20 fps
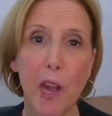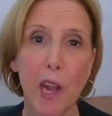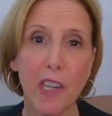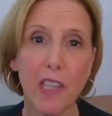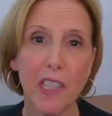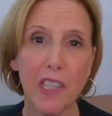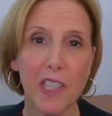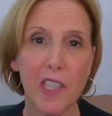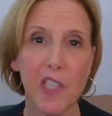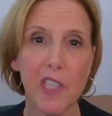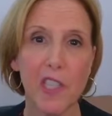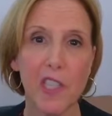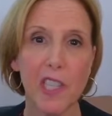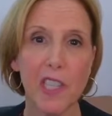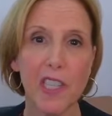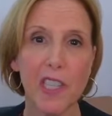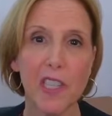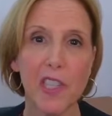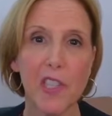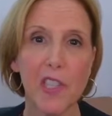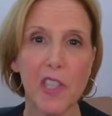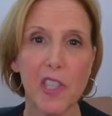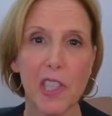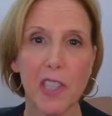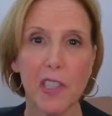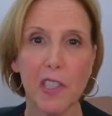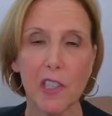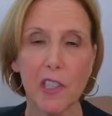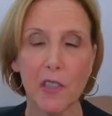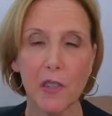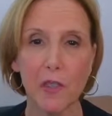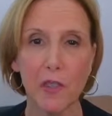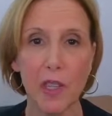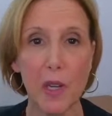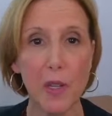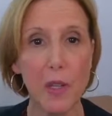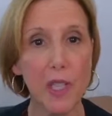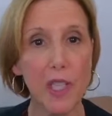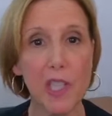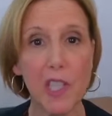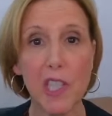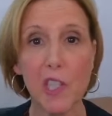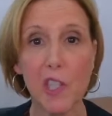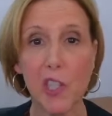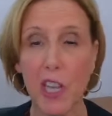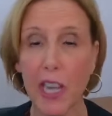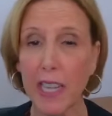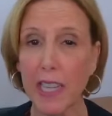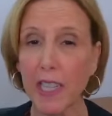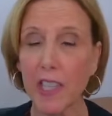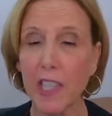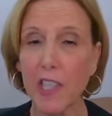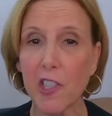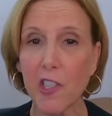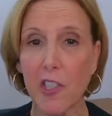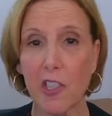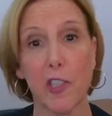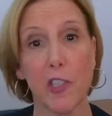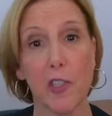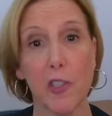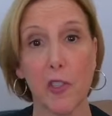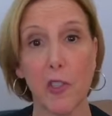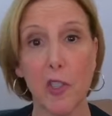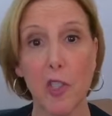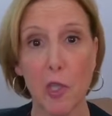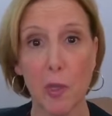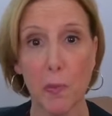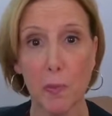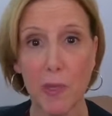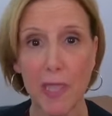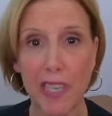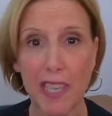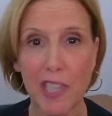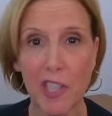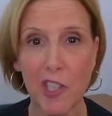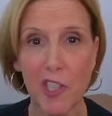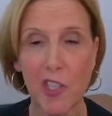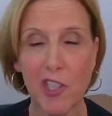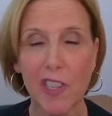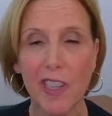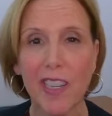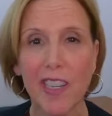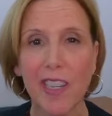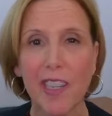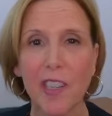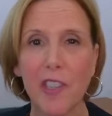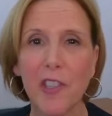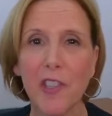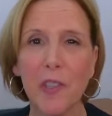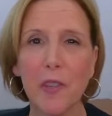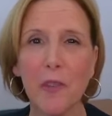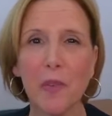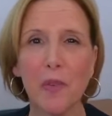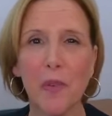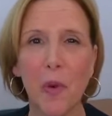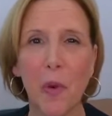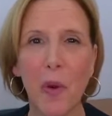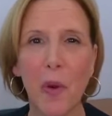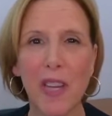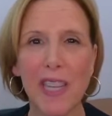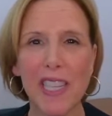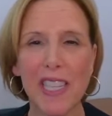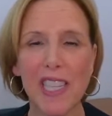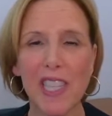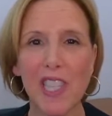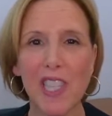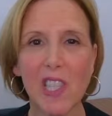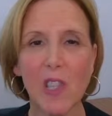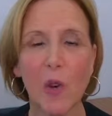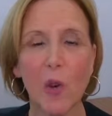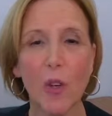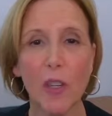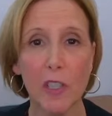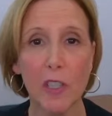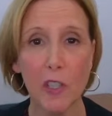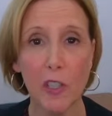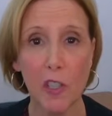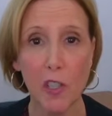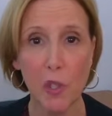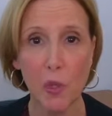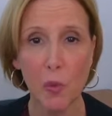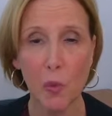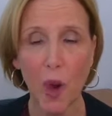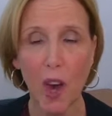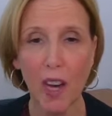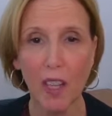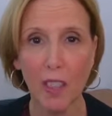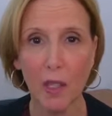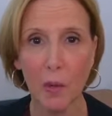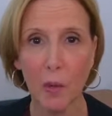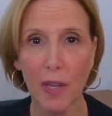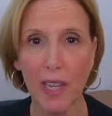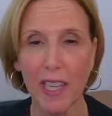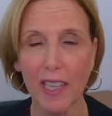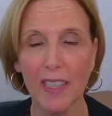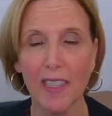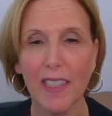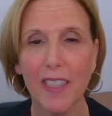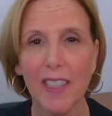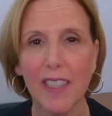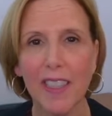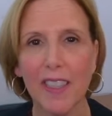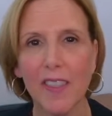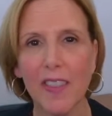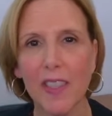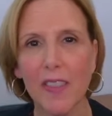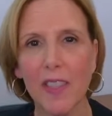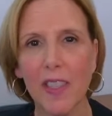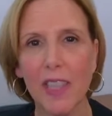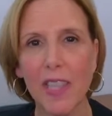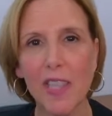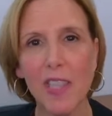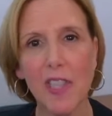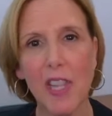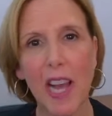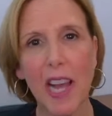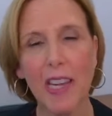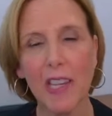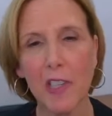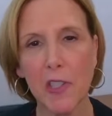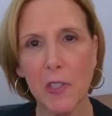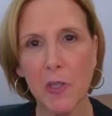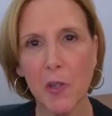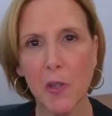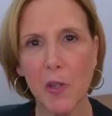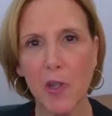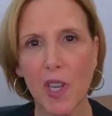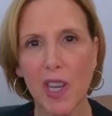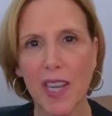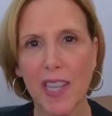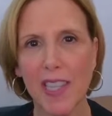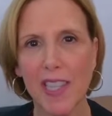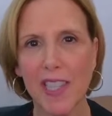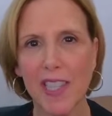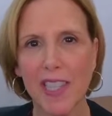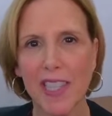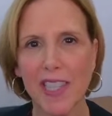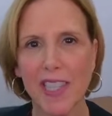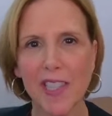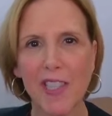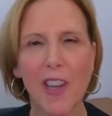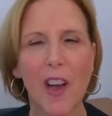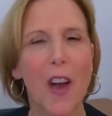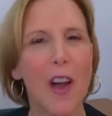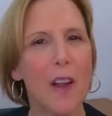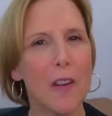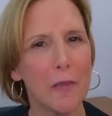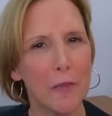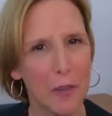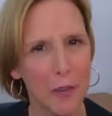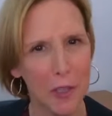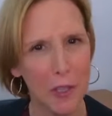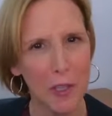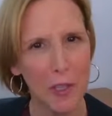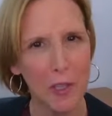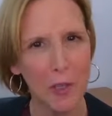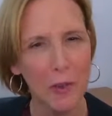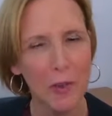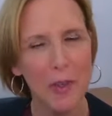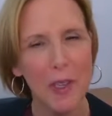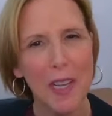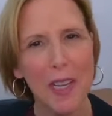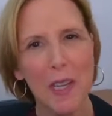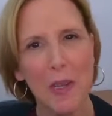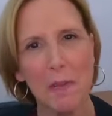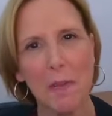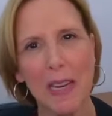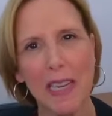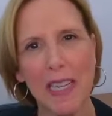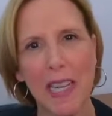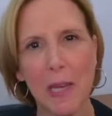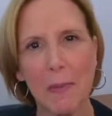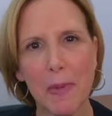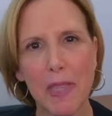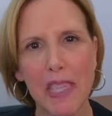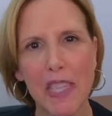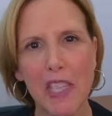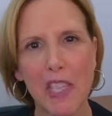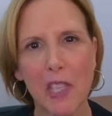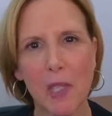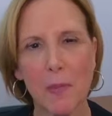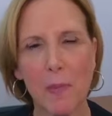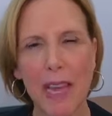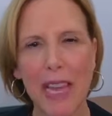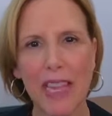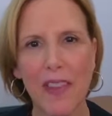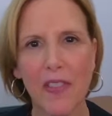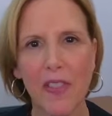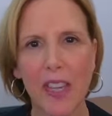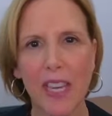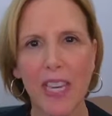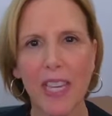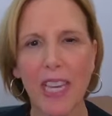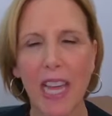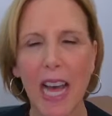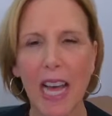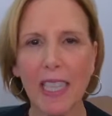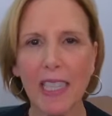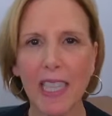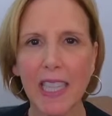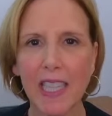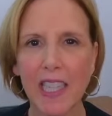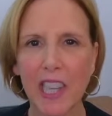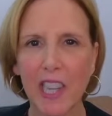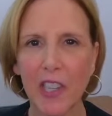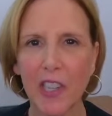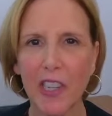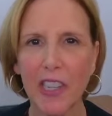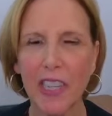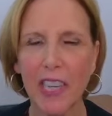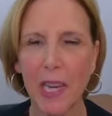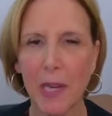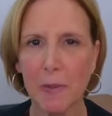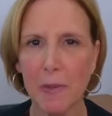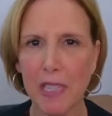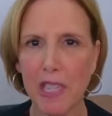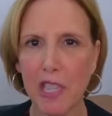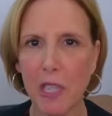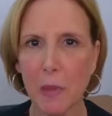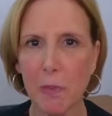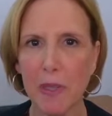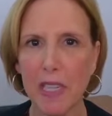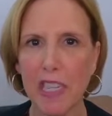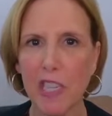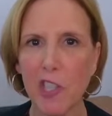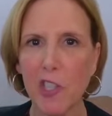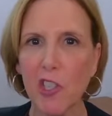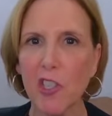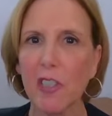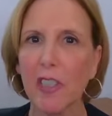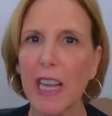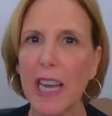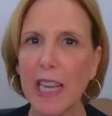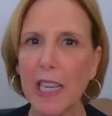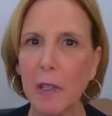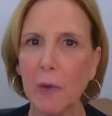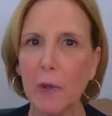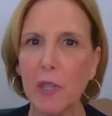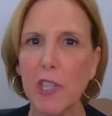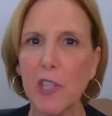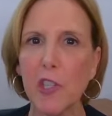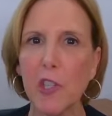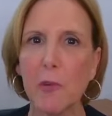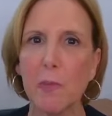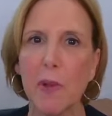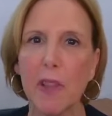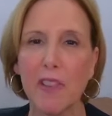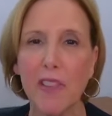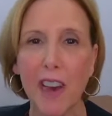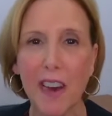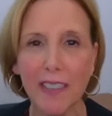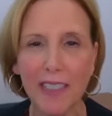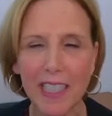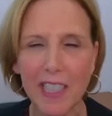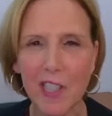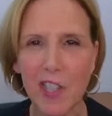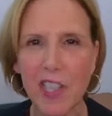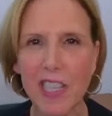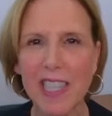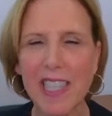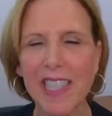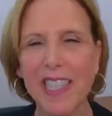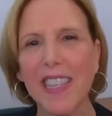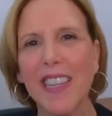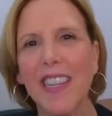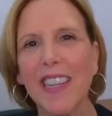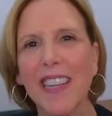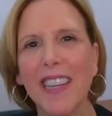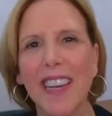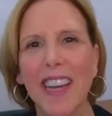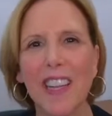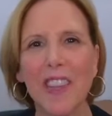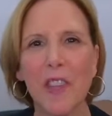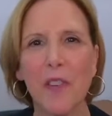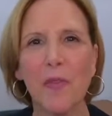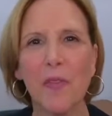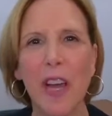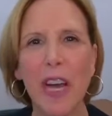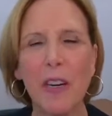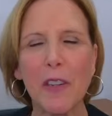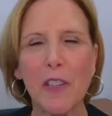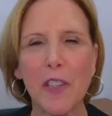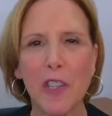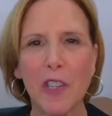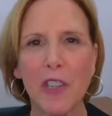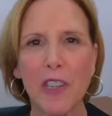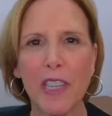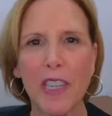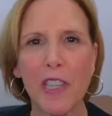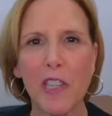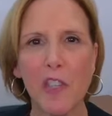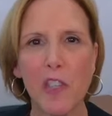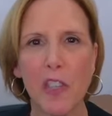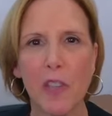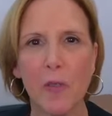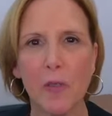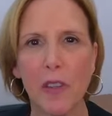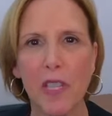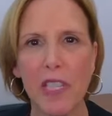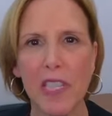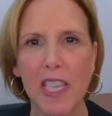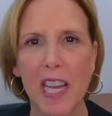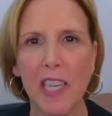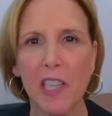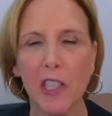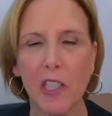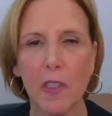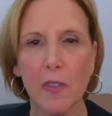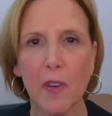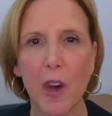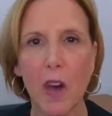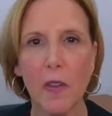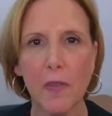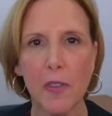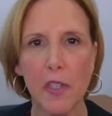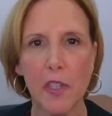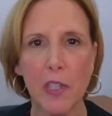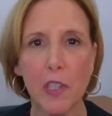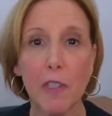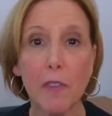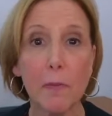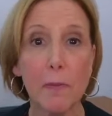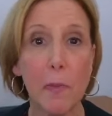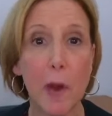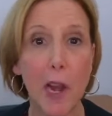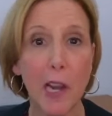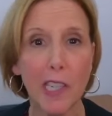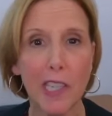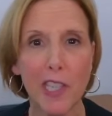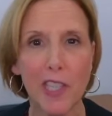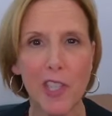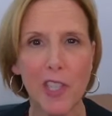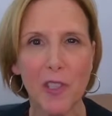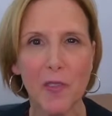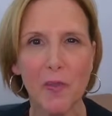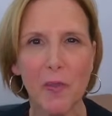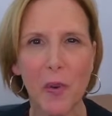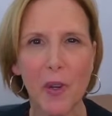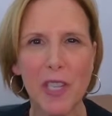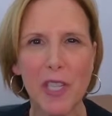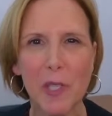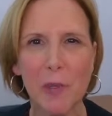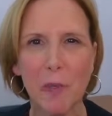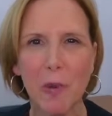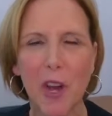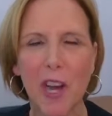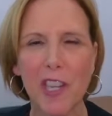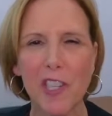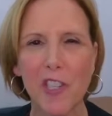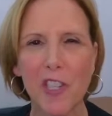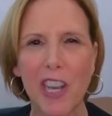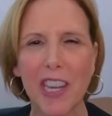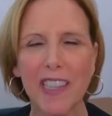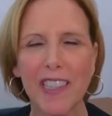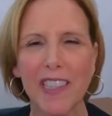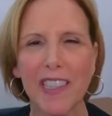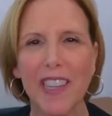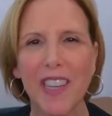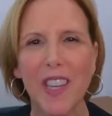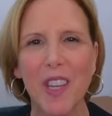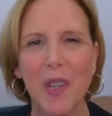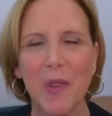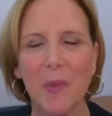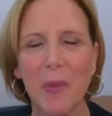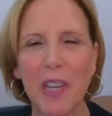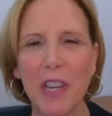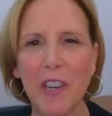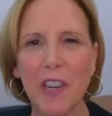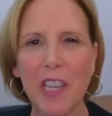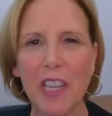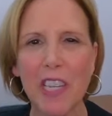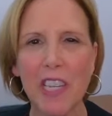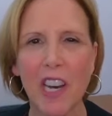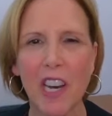Parkinson's and you notice a change in your speech, your voice, or your swallowing, then these exercises are for you. My name is Samantha Allenderry. I'm a speech language pathologist and the founder and chief executive officer of Parkinson Voice Project. We are a